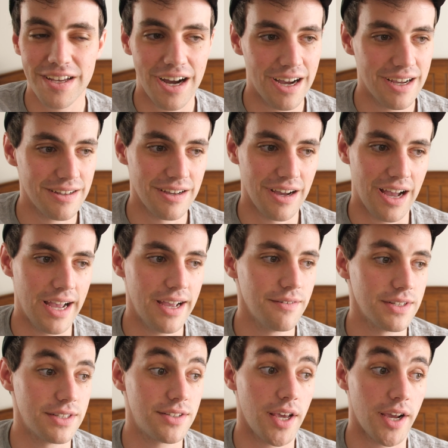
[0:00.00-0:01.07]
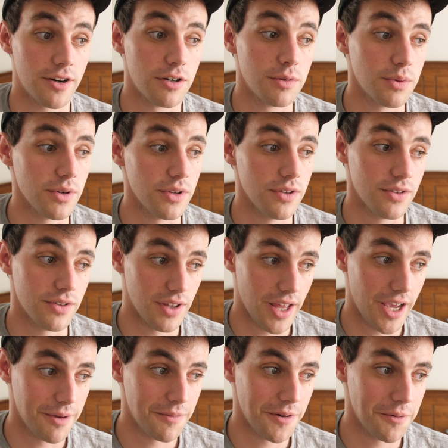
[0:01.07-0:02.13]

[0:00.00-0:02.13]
I, I have a terrible username